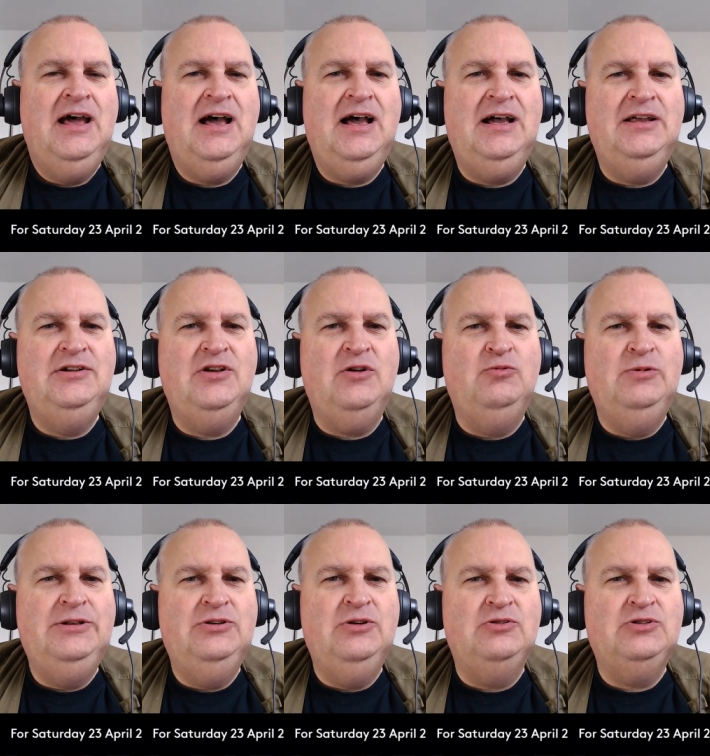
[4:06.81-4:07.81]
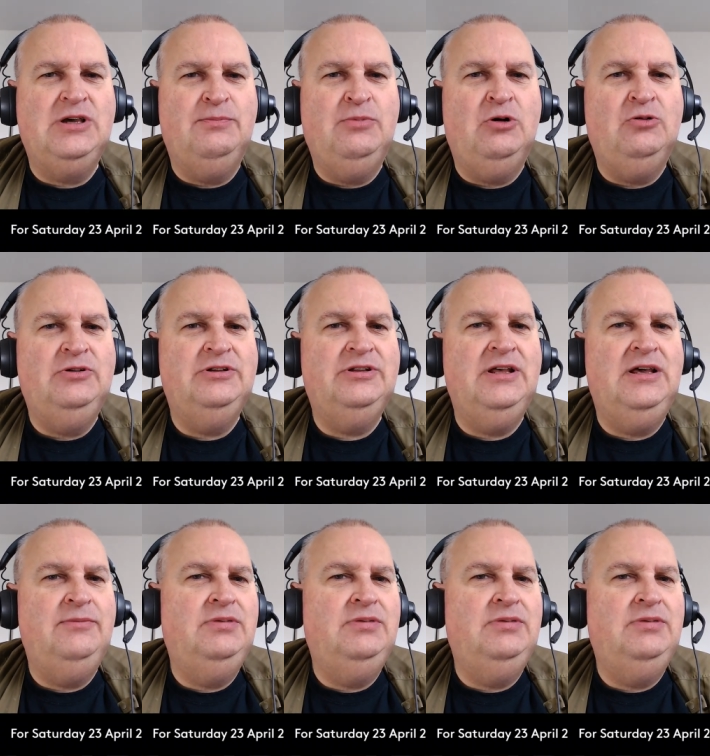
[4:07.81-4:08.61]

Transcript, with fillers: and Windows component there,